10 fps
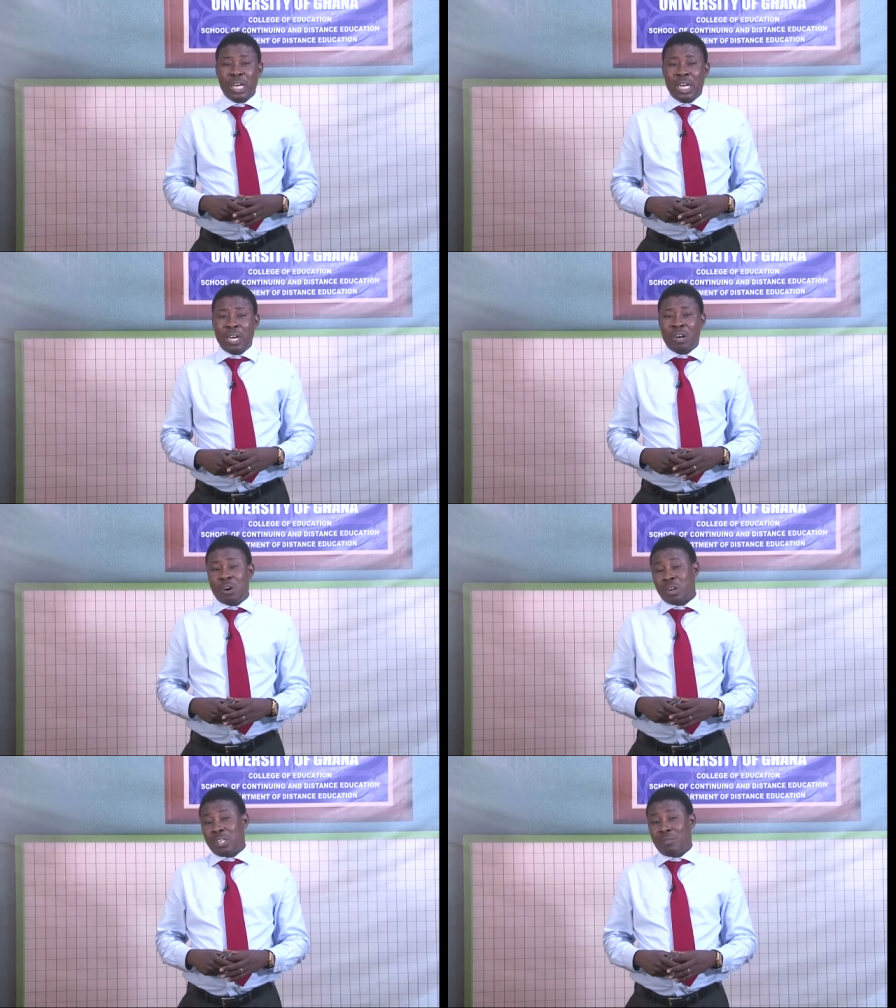uh,
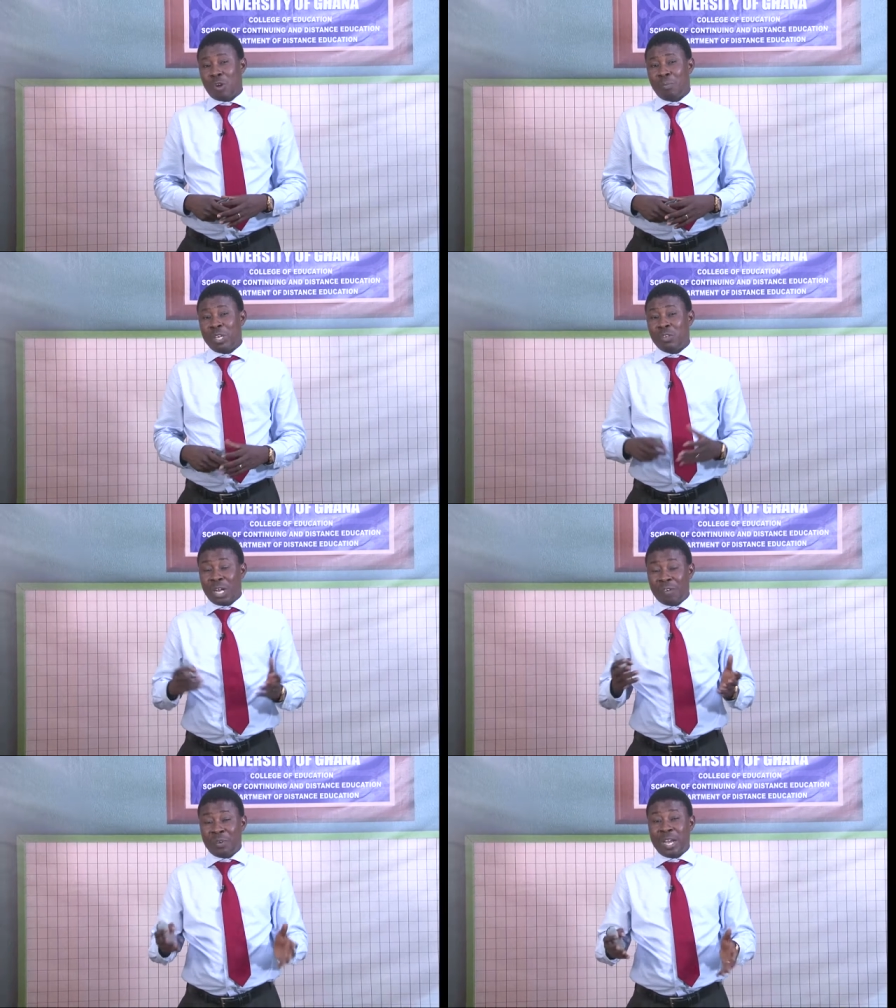or, or, development, you
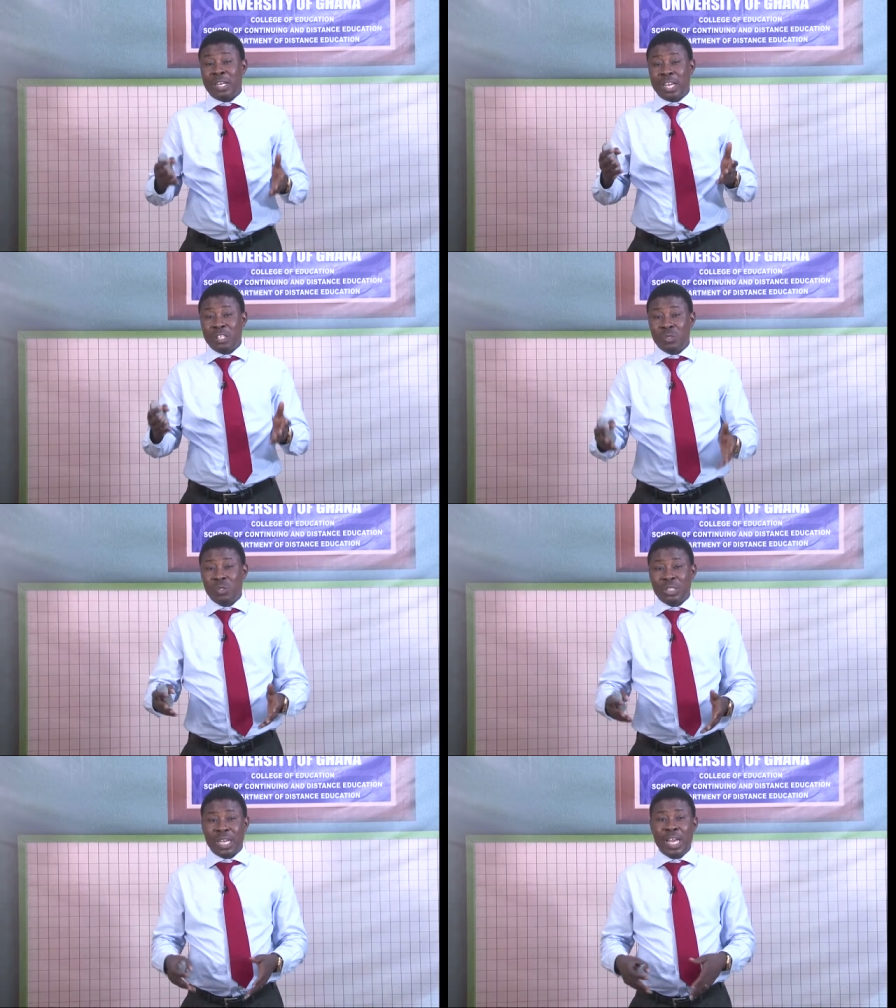can find
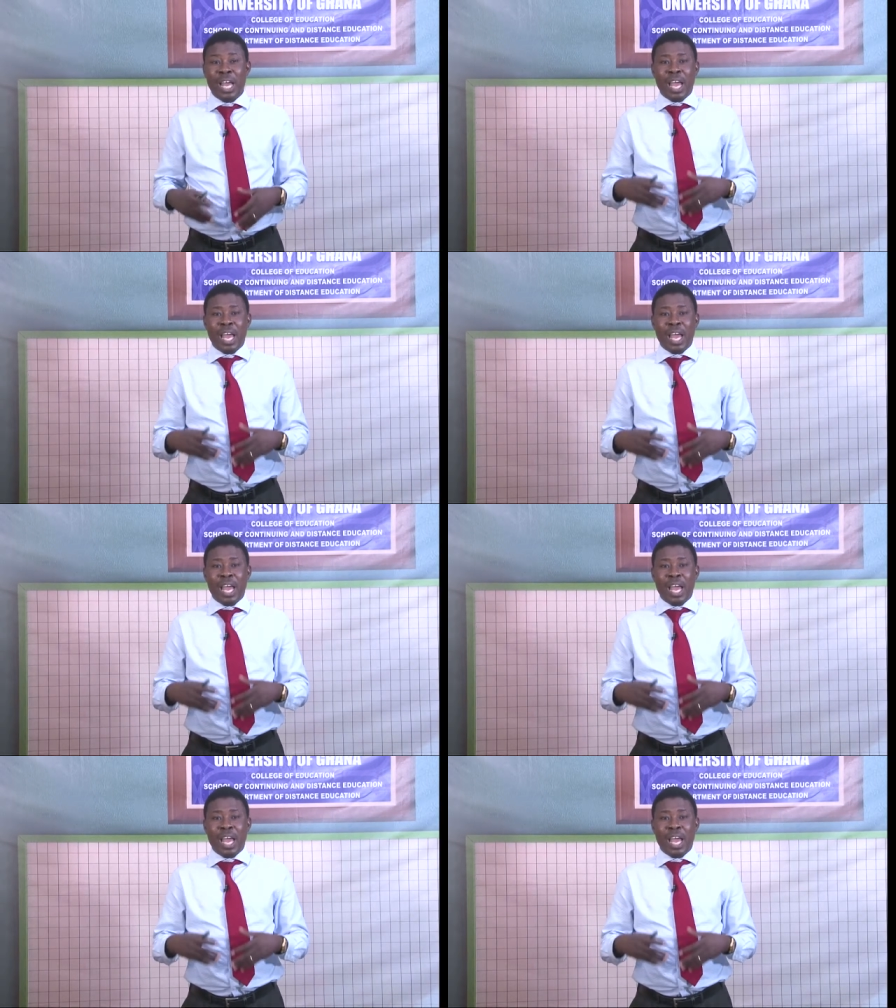NGOs there.